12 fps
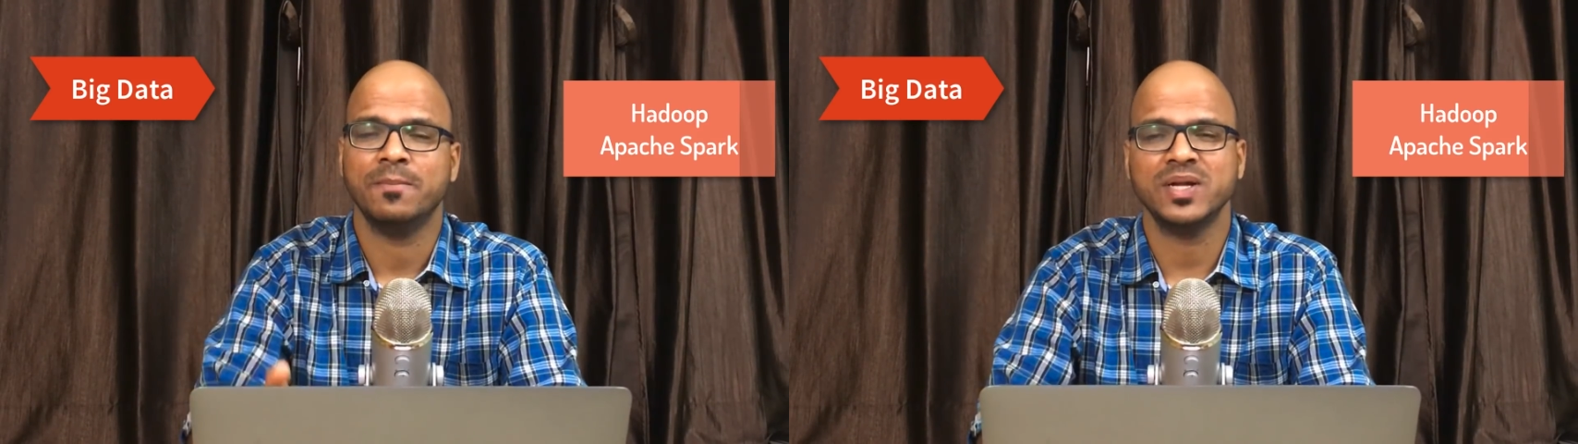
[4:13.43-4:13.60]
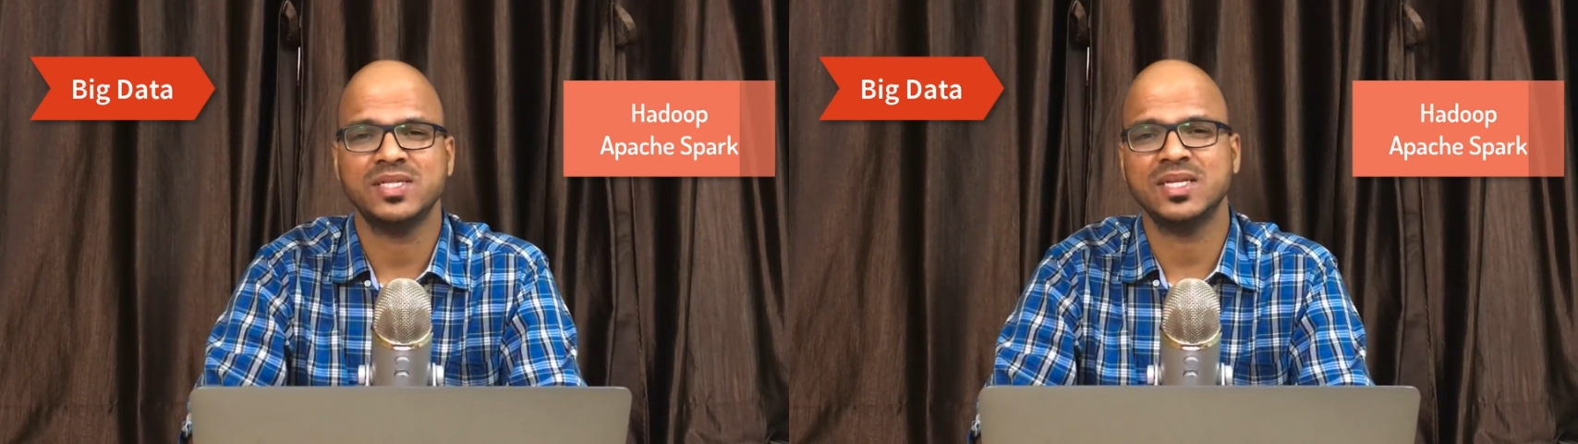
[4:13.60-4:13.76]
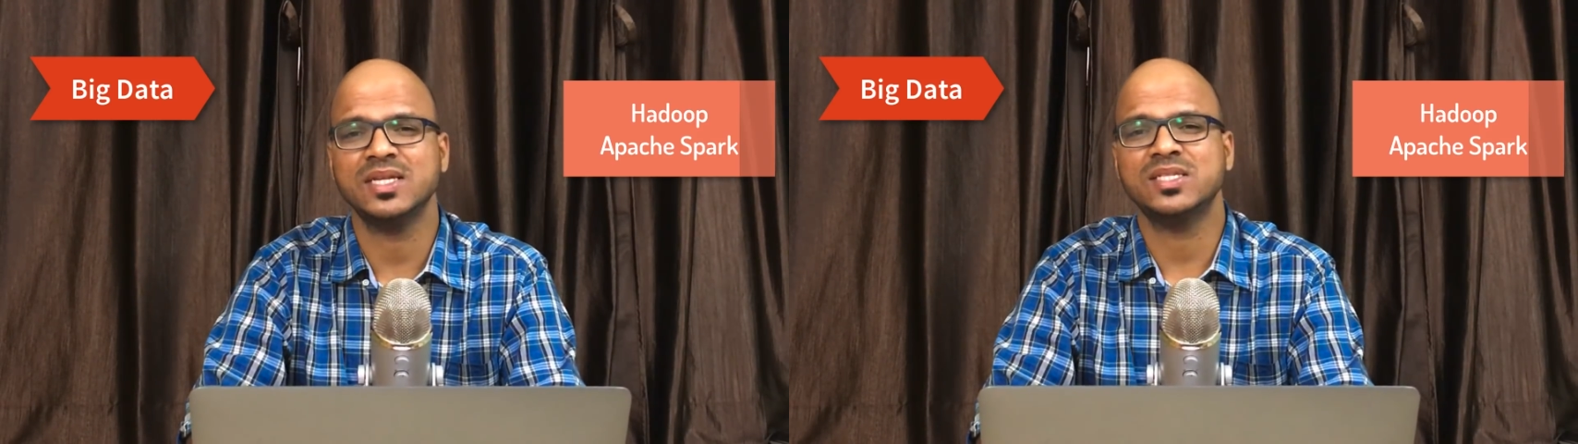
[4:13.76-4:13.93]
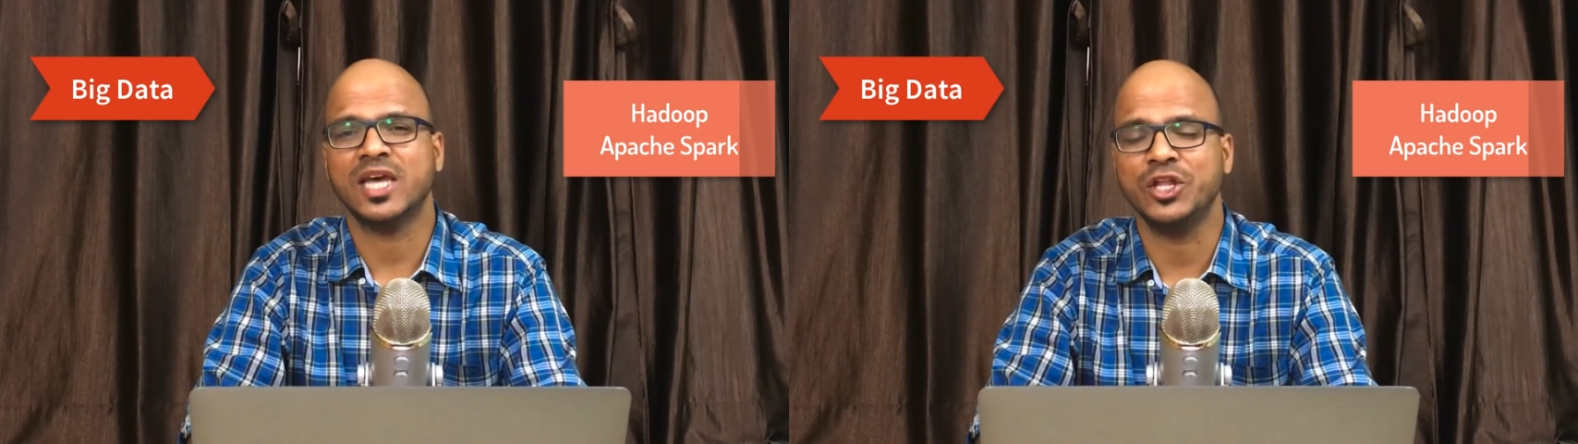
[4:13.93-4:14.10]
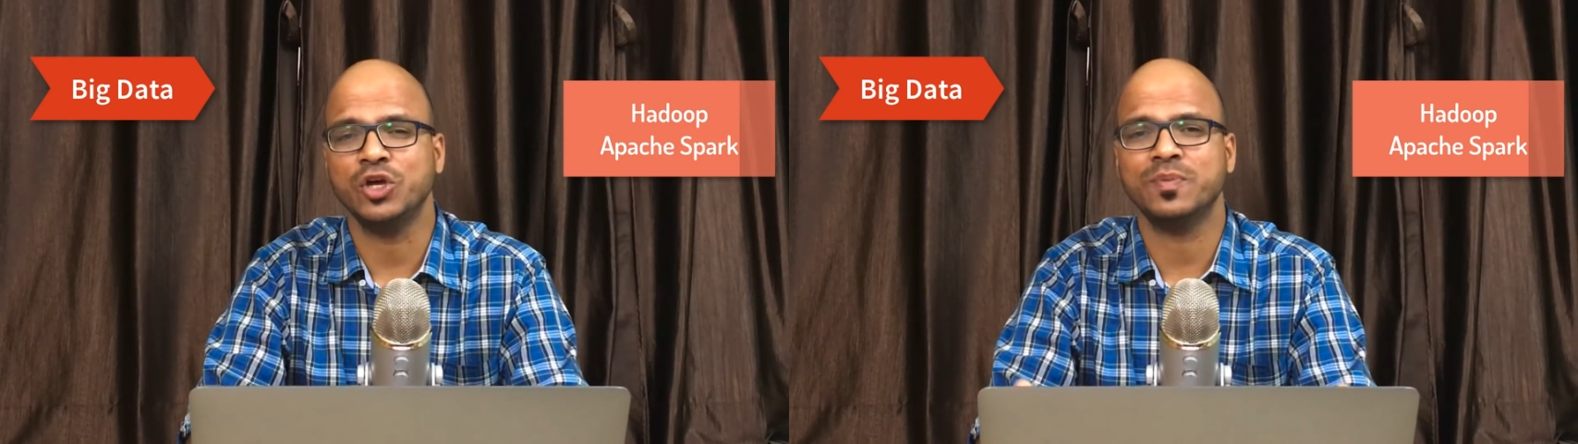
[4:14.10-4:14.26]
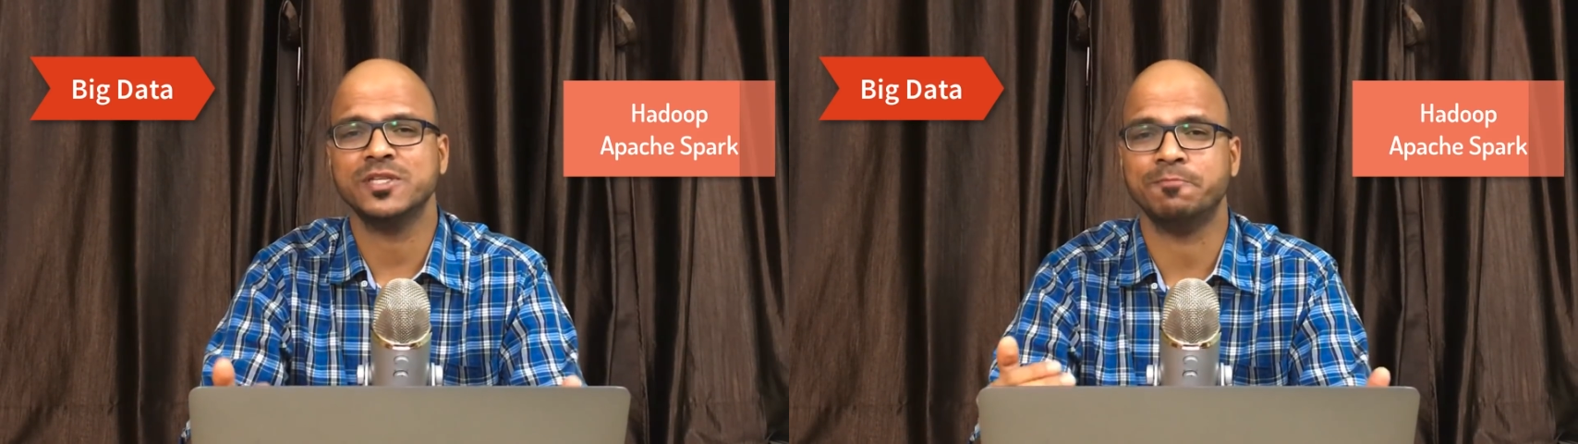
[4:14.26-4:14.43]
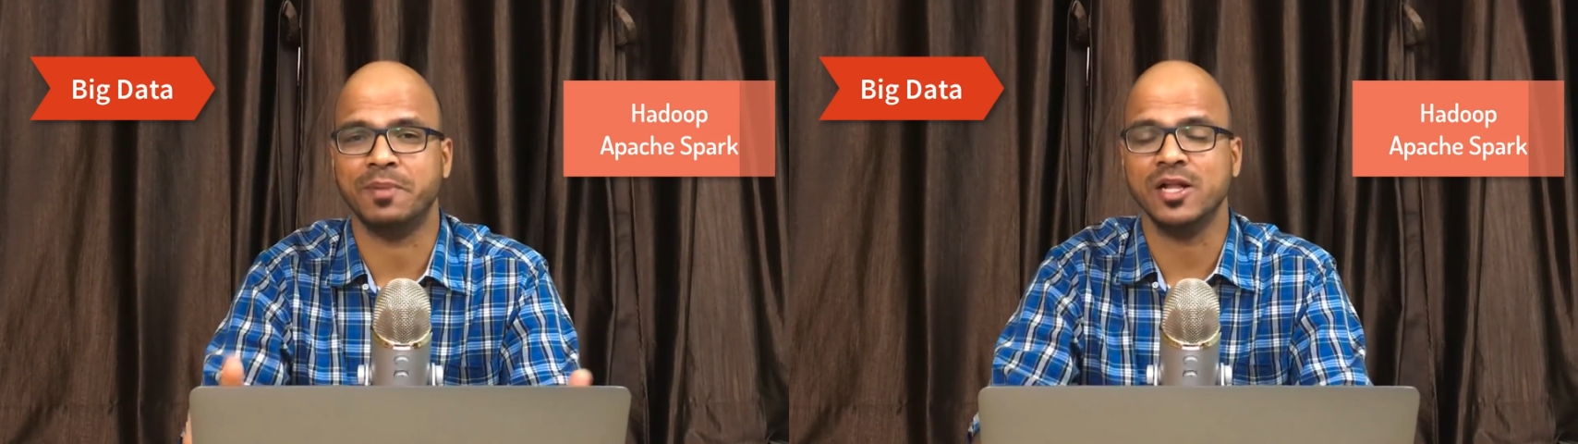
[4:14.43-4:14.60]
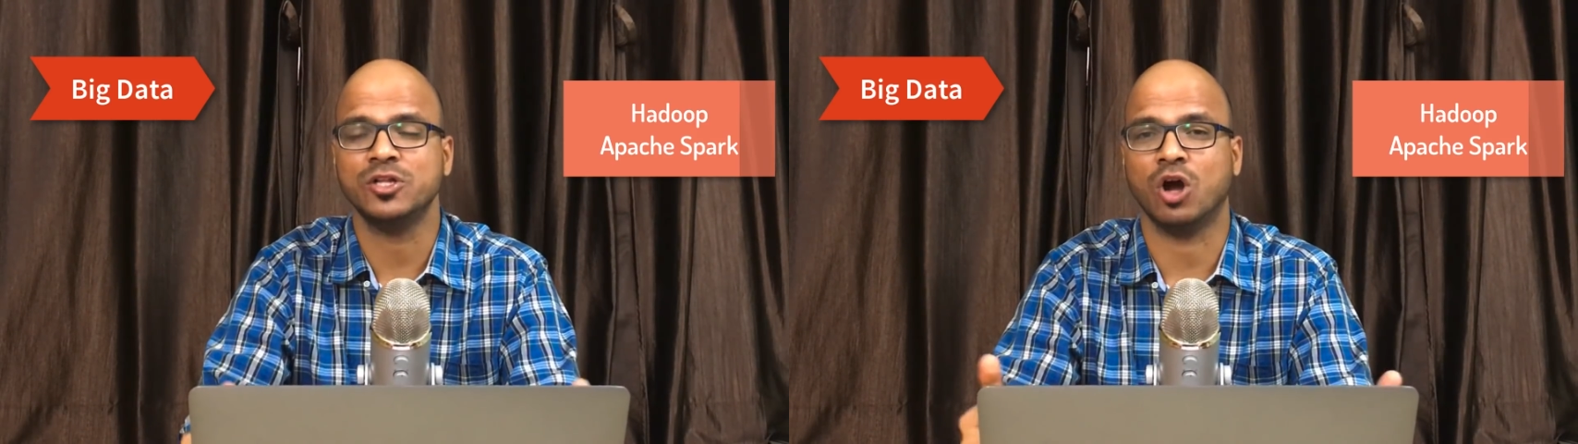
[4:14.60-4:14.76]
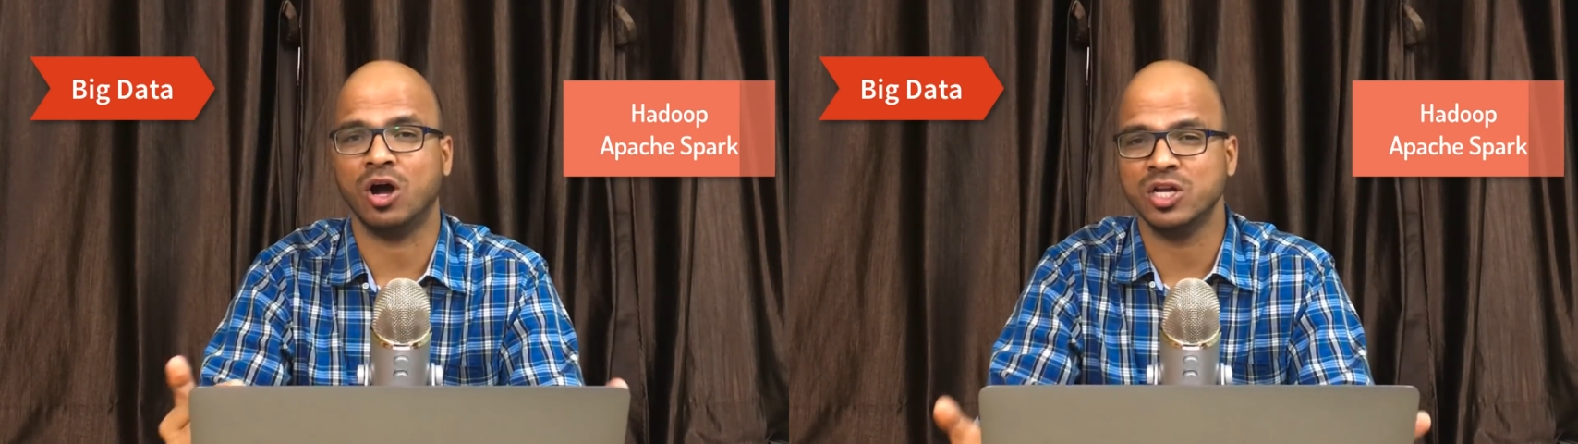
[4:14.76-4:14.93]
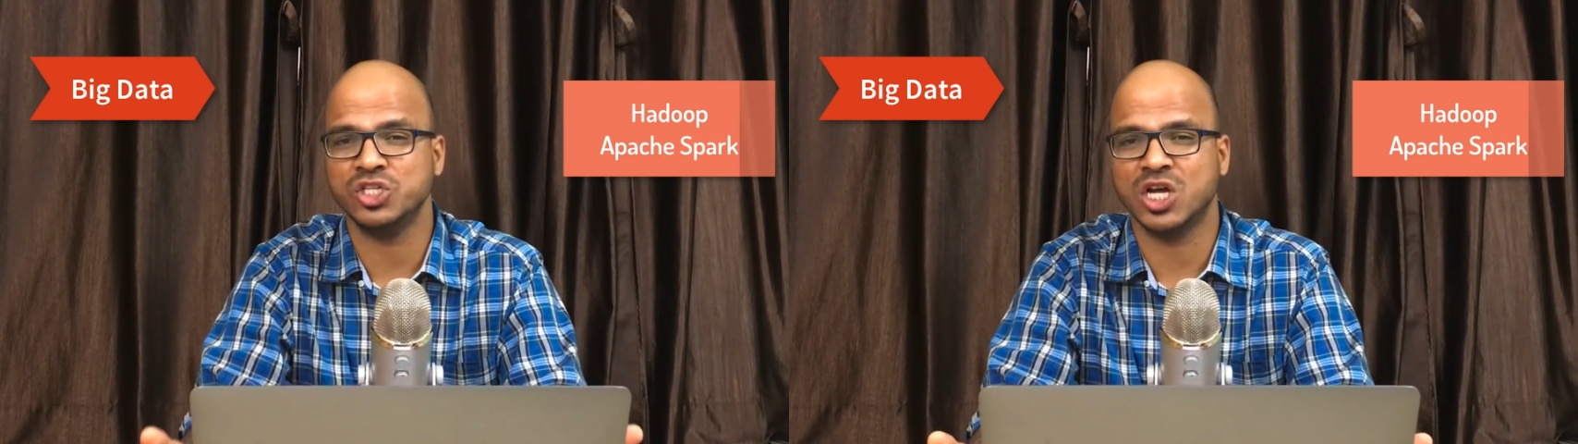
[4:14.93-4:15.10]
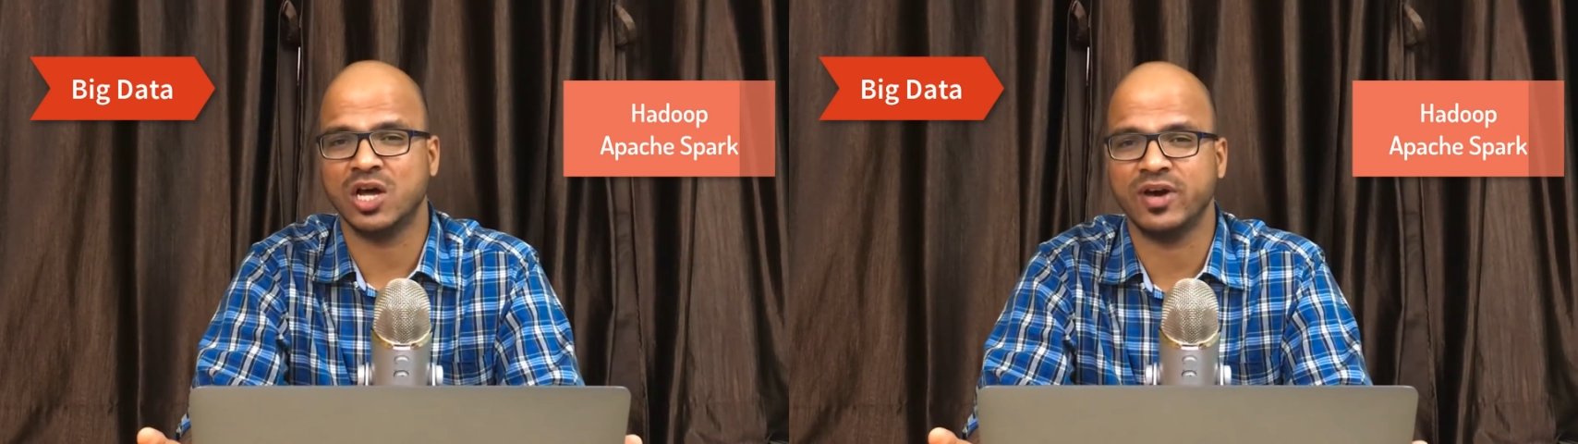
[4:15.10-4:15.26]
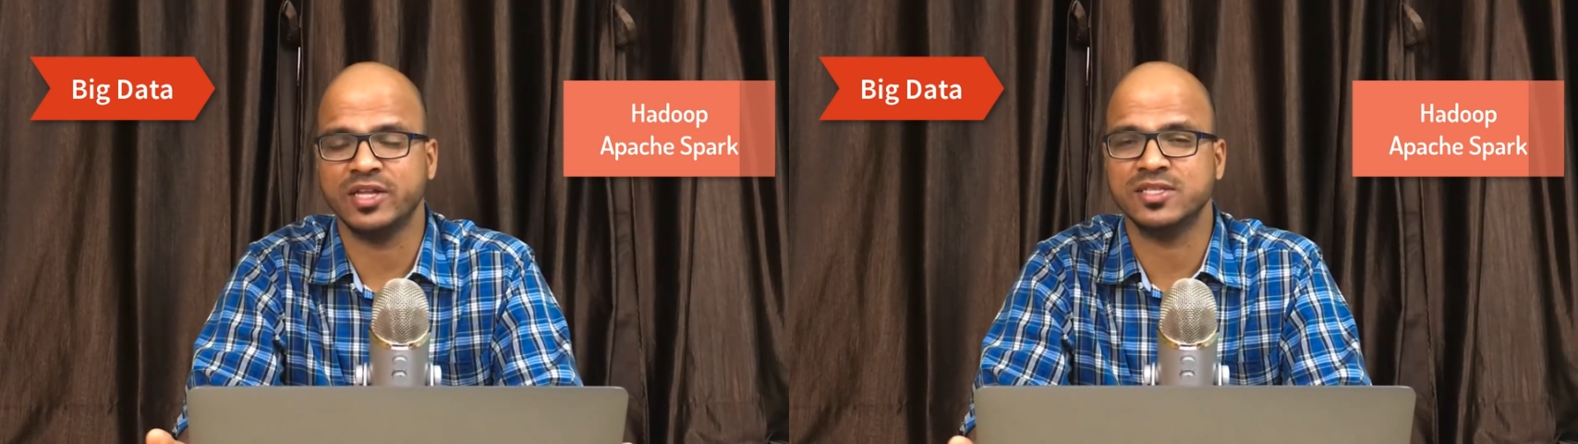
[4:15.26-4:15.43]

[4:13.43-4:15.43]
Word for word: But since Hadoop is built on Java,